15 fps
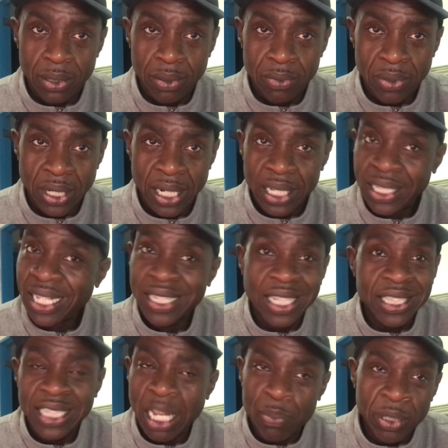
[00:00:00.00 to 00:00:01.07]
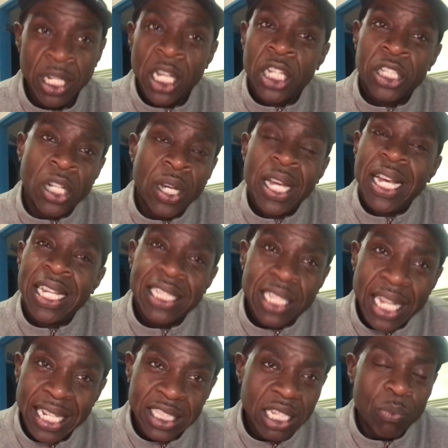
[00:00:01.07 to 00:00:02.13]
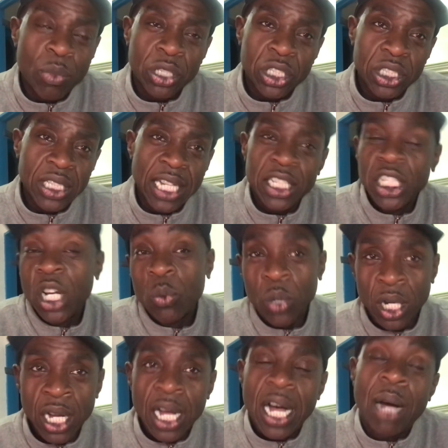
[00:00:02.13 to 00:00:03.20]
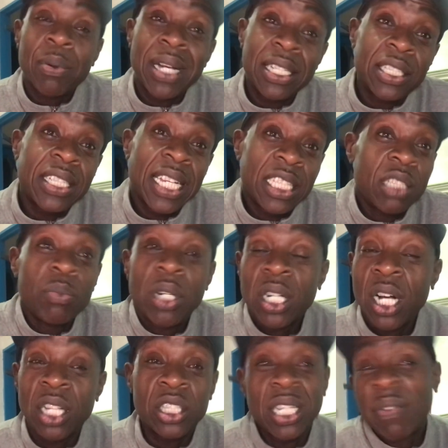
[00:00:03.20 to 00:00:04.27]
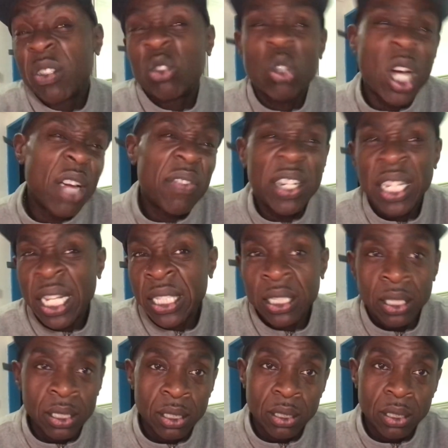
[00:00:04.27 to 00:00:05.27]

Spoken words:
Right? That doesn't happen. It's like someone just saying, you know what, I'm going to get in my car and just have a drive in London.